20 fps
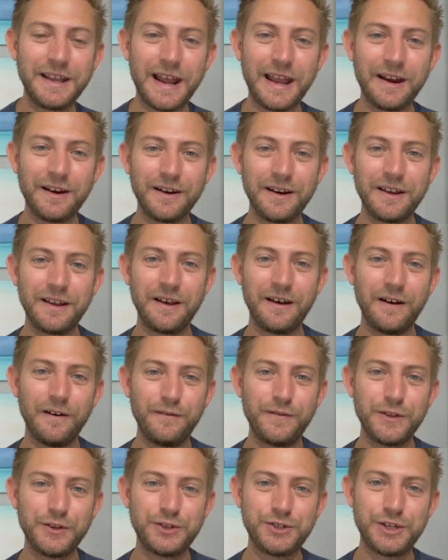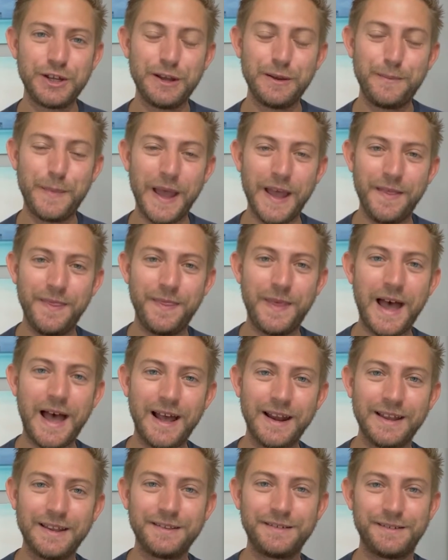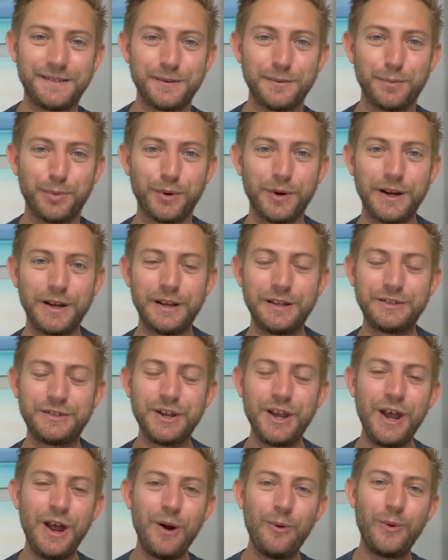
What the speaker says: area of the ship, and that is the bridge.